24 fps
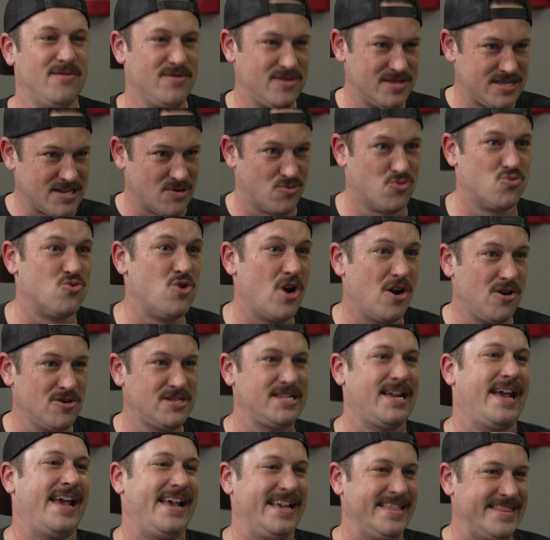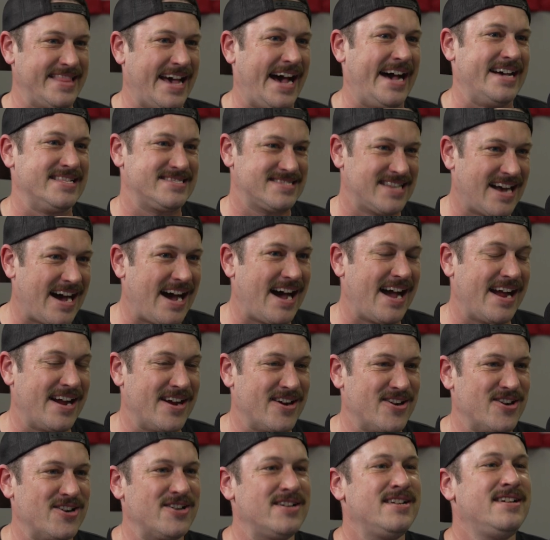to rotate that
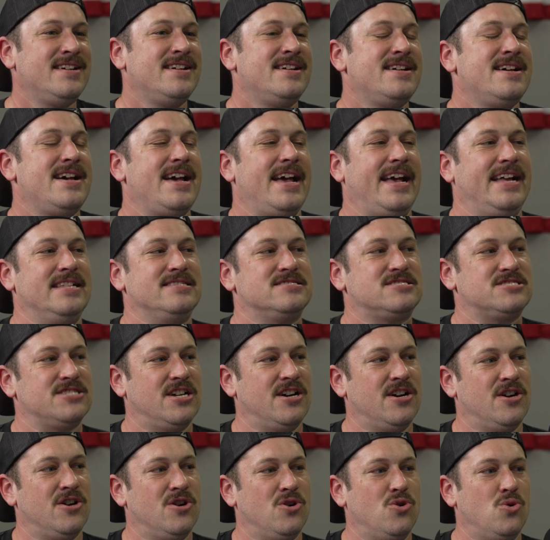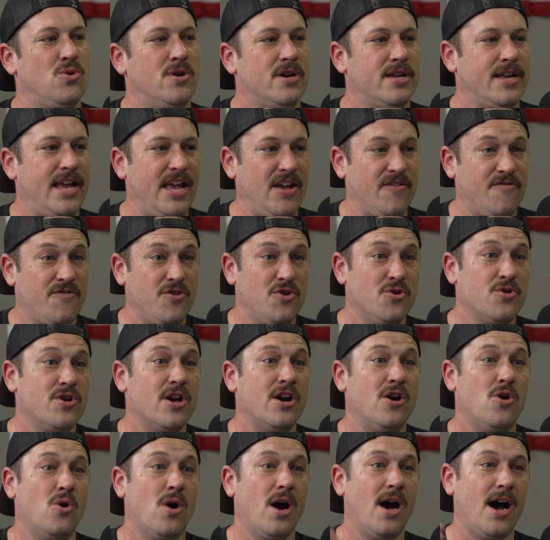tire. And so if you
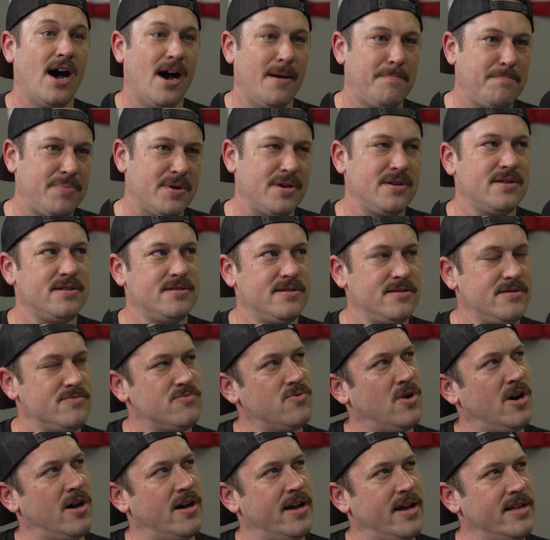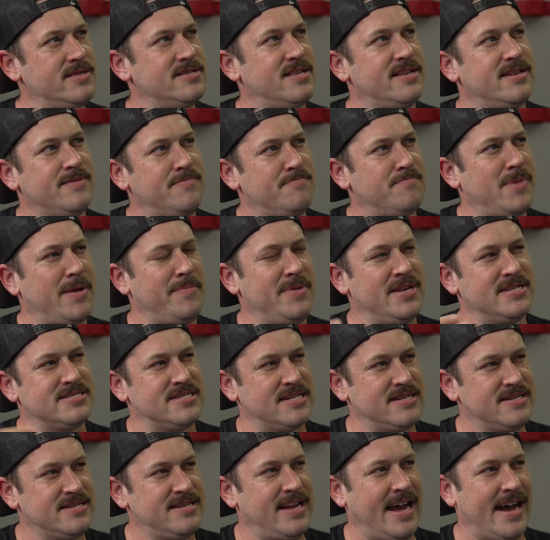go up, well, maybe is
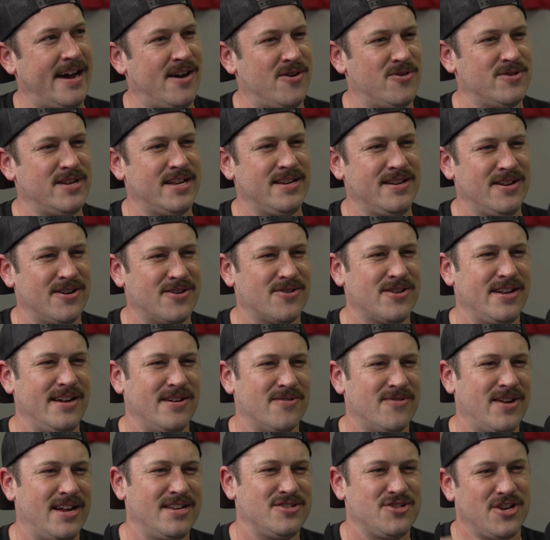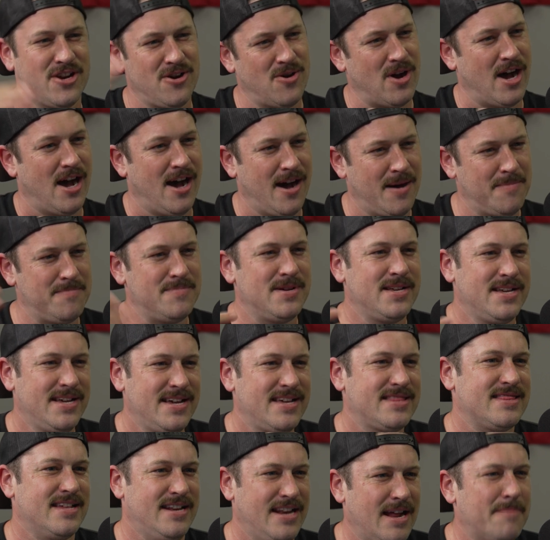it down in your gear ratio? Up.
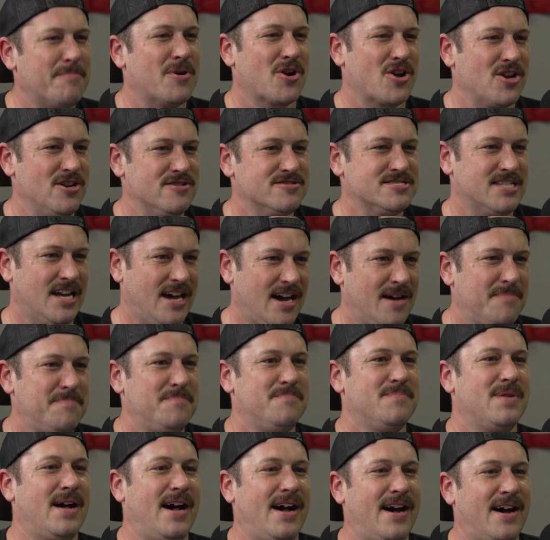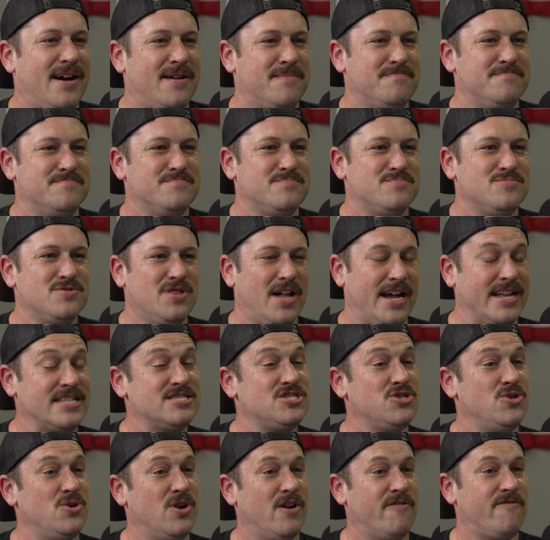The number goes up, like
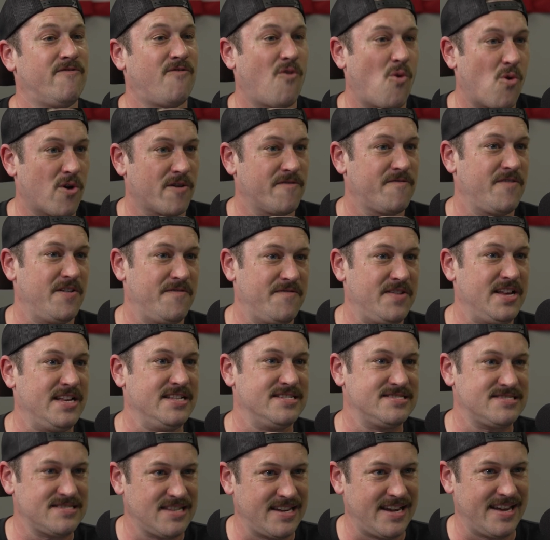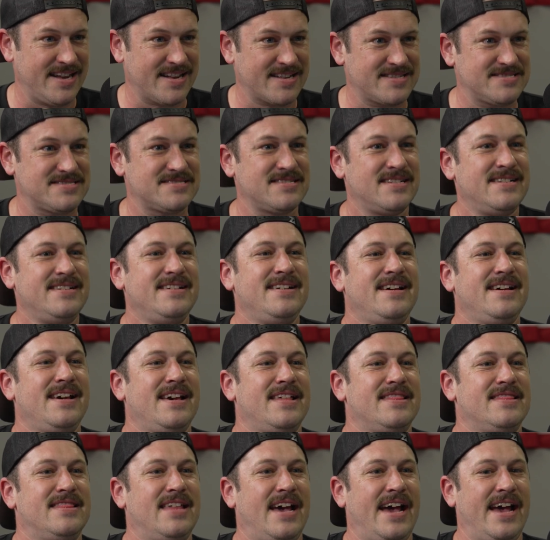to a 456,
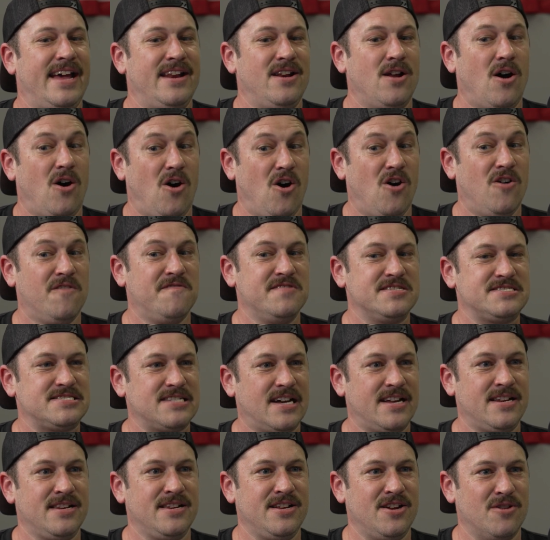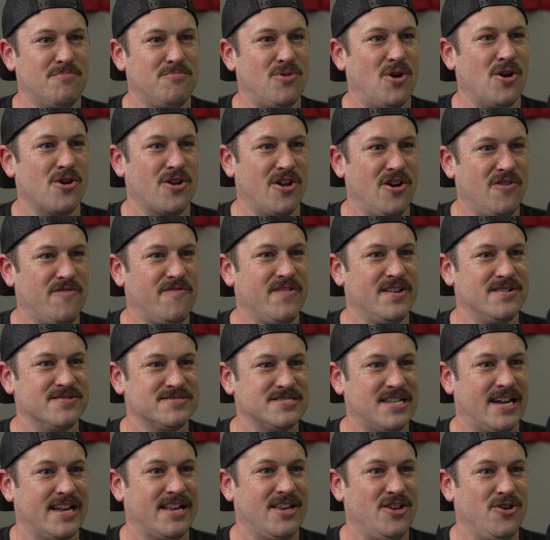then all of a sudden your Bronco
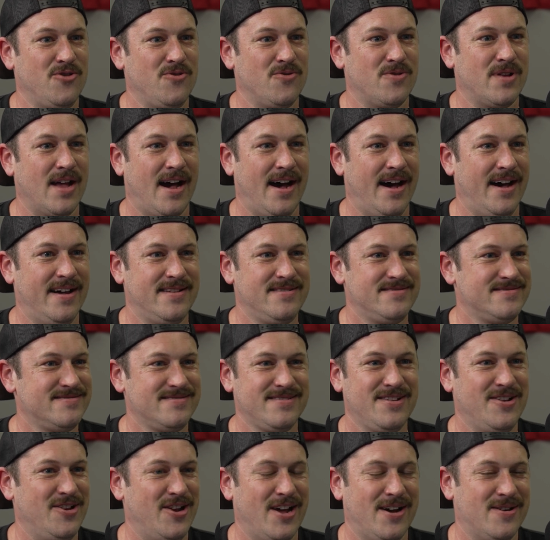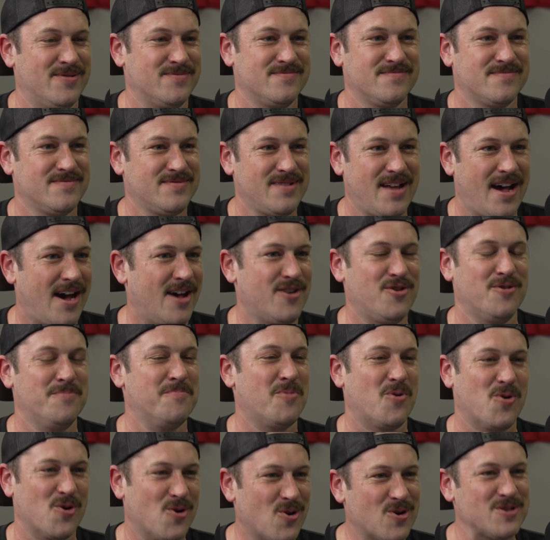feels like you got, 100
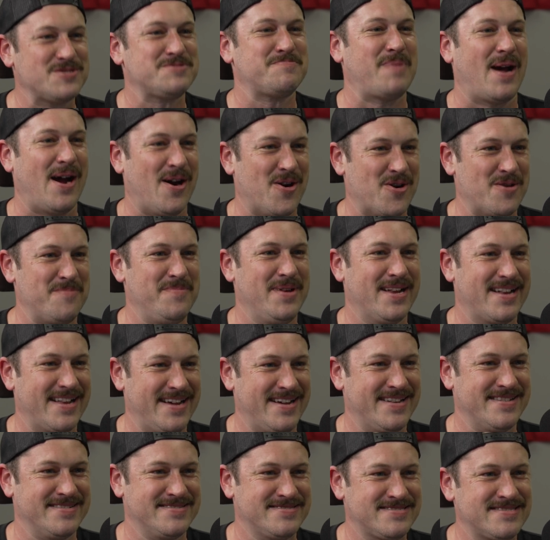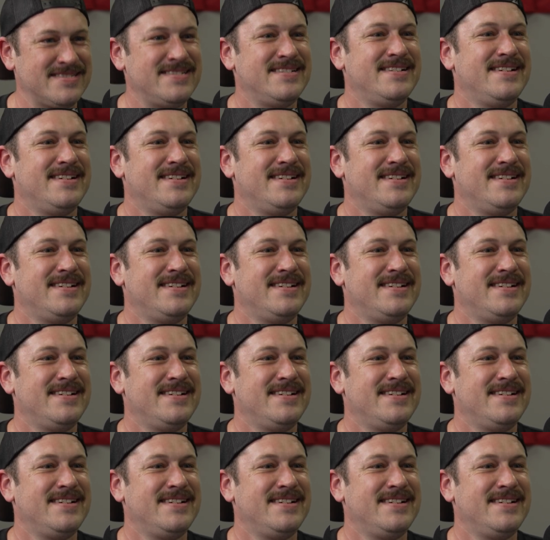more horsepower because